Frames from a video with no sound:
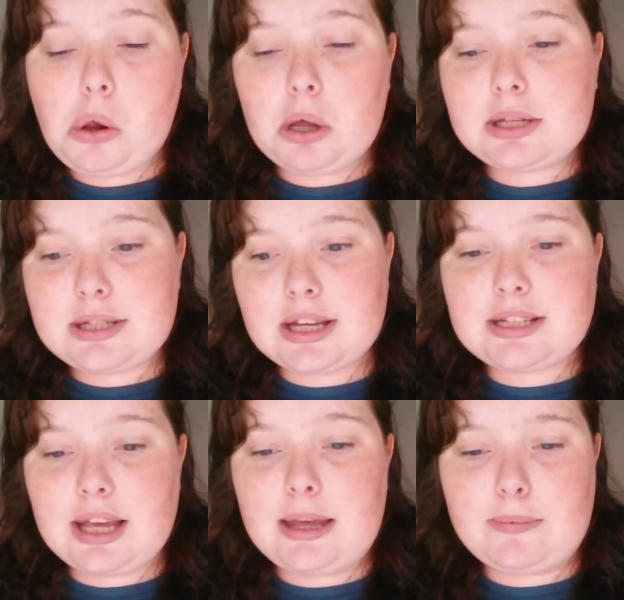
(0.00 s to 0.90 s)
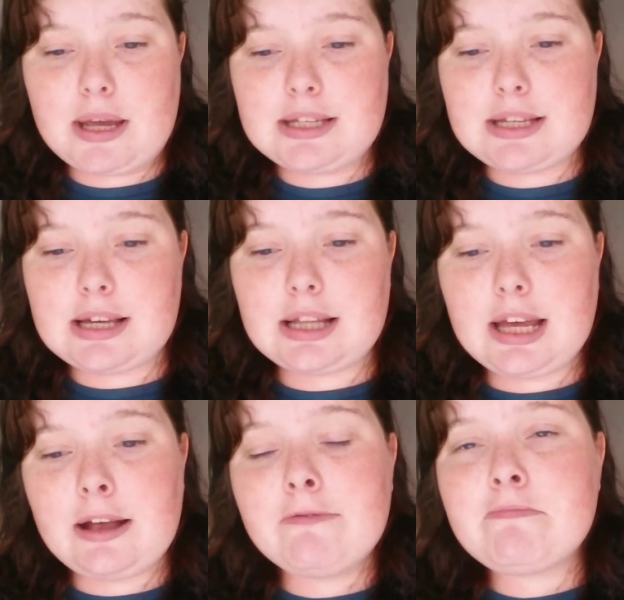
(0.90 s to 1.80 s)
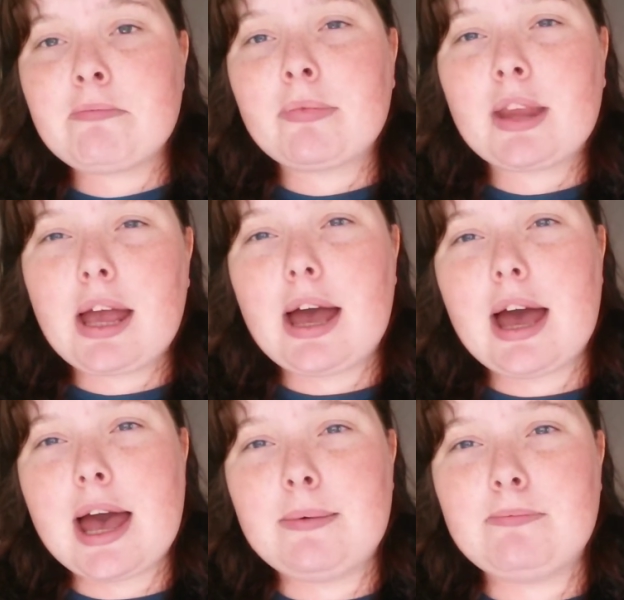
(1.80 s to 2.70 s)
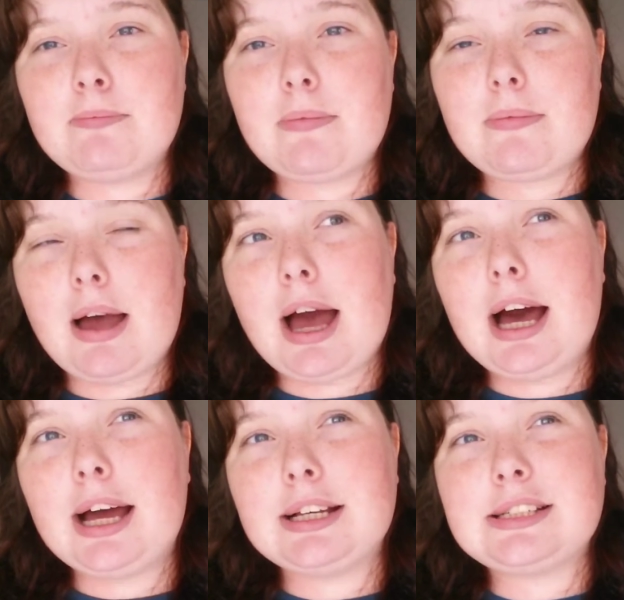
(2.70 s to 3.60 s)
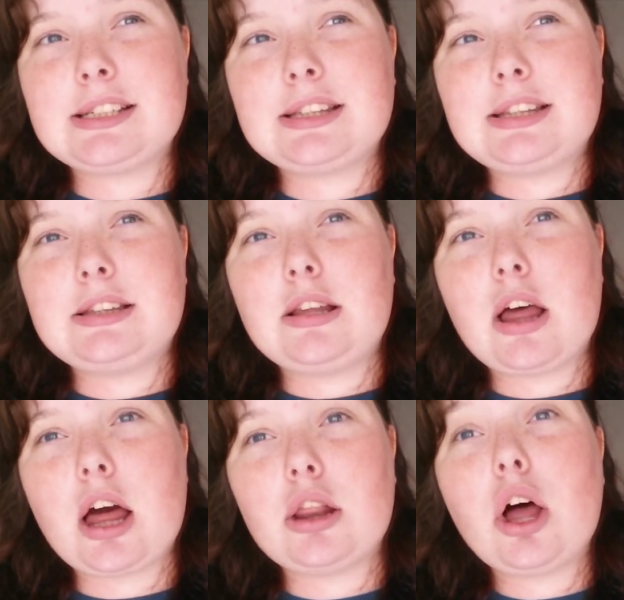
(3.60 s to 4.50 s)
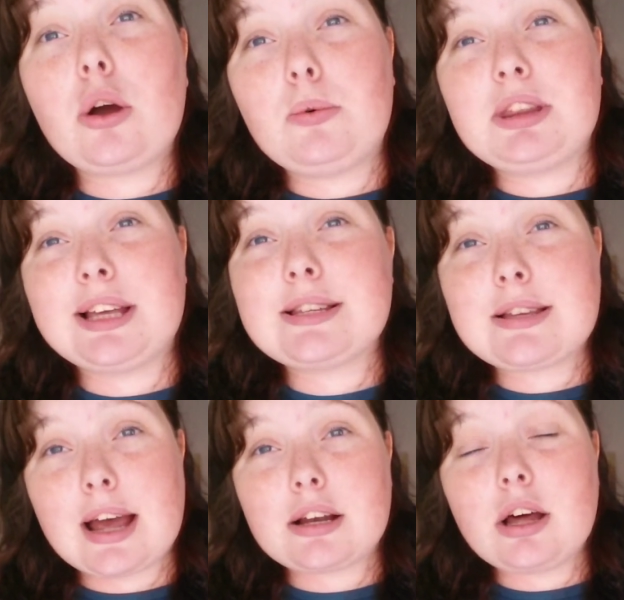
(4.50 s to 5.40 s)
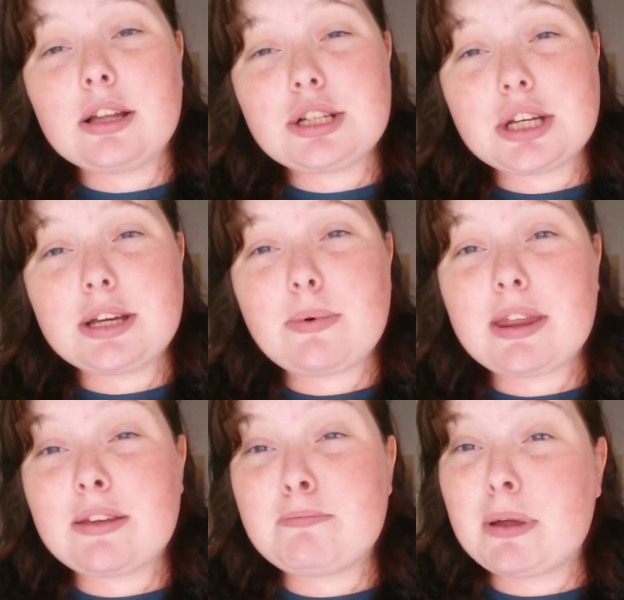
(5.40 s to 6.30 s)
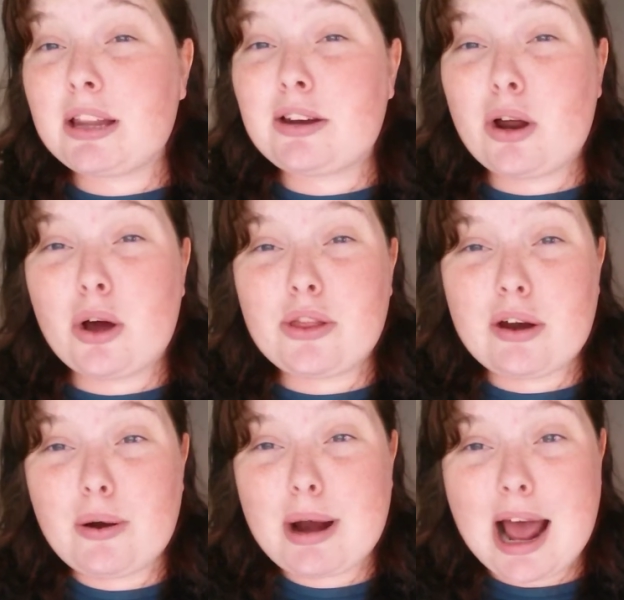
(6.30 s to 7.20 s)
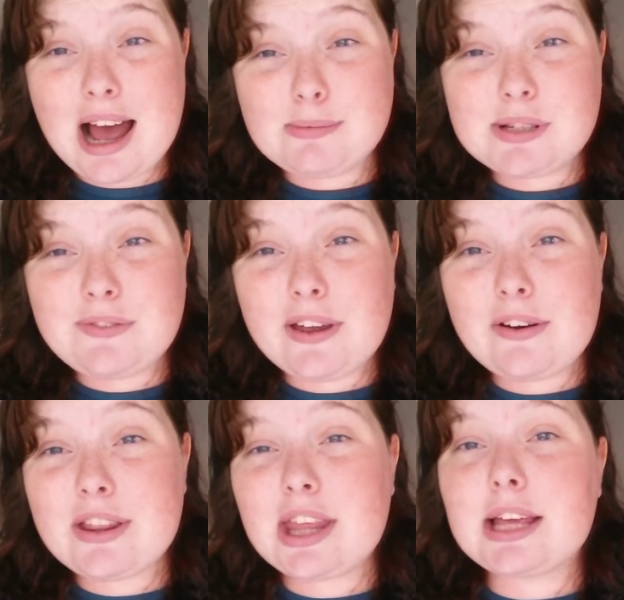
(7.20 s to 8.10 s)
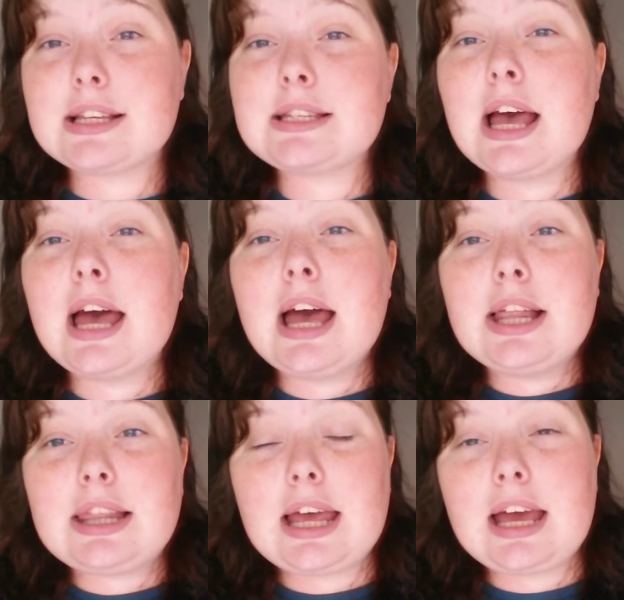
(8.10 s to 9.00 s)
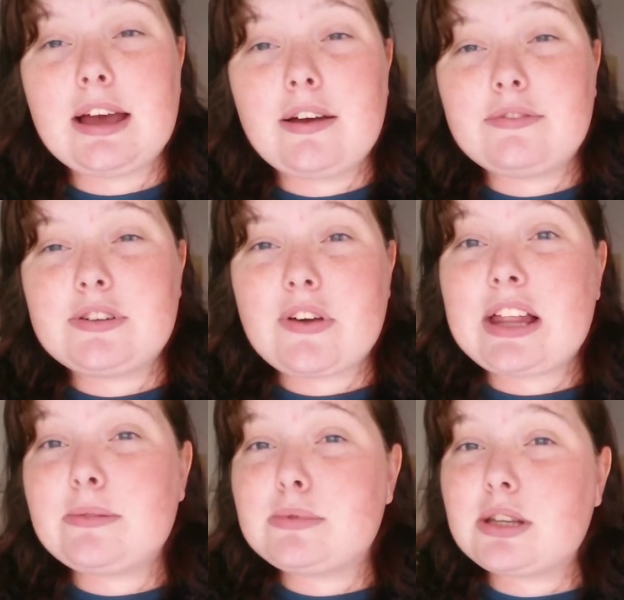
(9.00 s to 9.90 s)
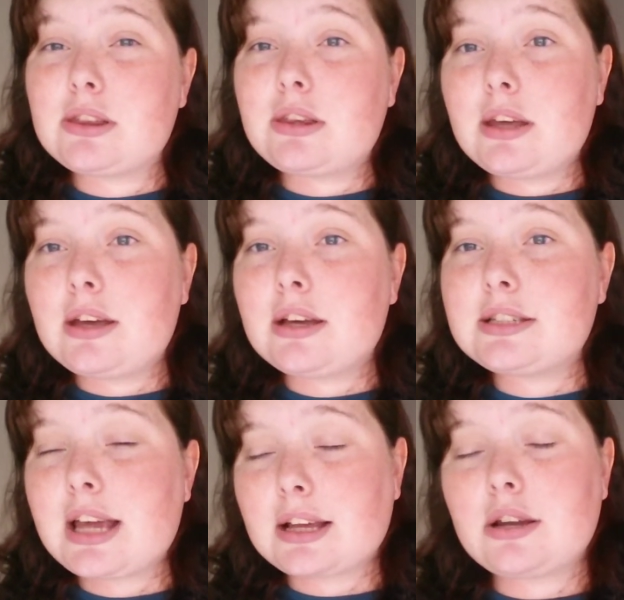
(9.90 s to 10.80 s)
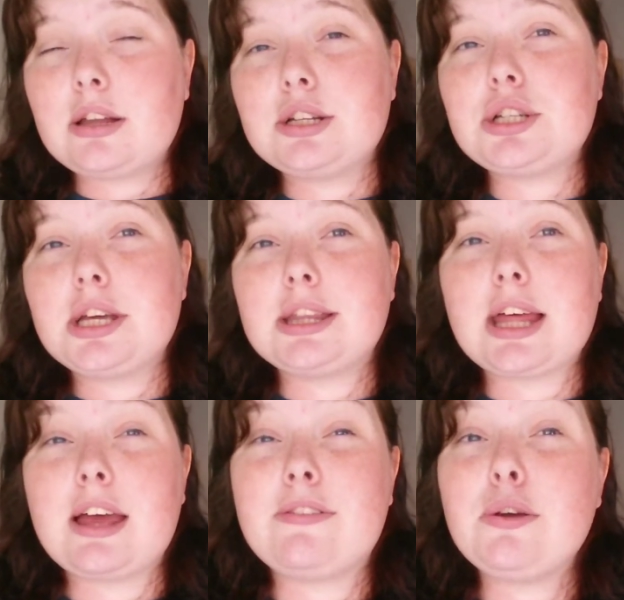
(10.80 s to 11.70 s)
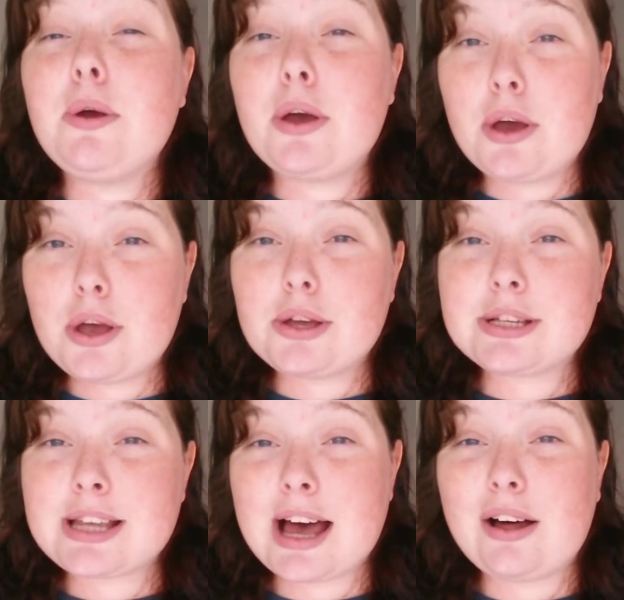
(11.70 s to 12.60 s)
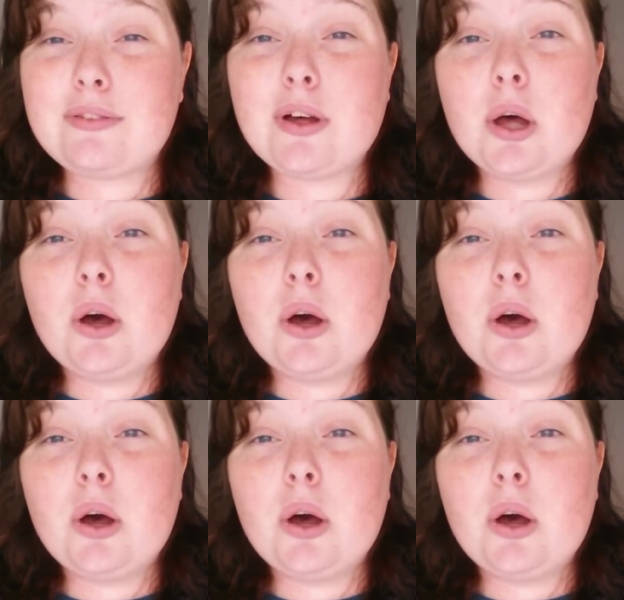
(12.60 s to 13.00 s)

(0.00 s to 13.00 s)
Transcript: city basically, and along with this technology where they've built their own atmosphere and things, they have developed the technology that if you hurt yourself